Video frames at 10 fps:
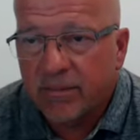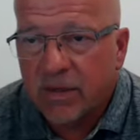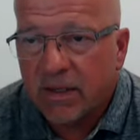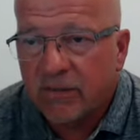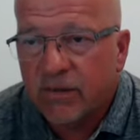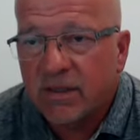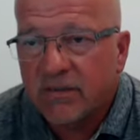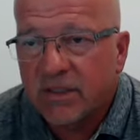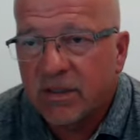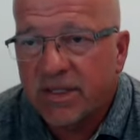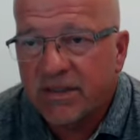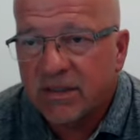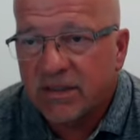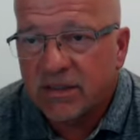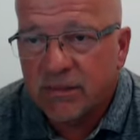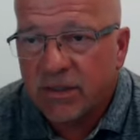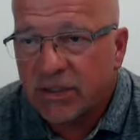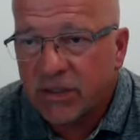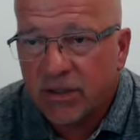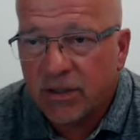get involved in the business to be
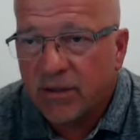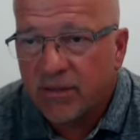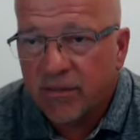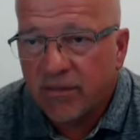sure,